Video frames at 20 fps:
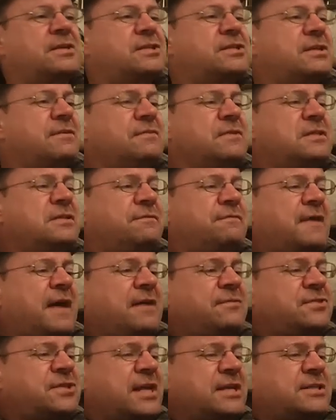
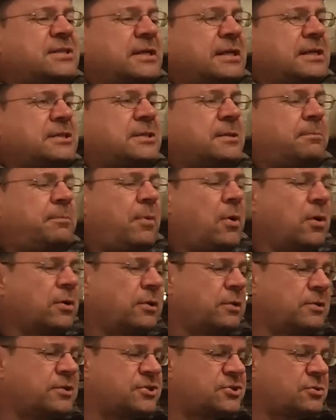75 centilitre bottle,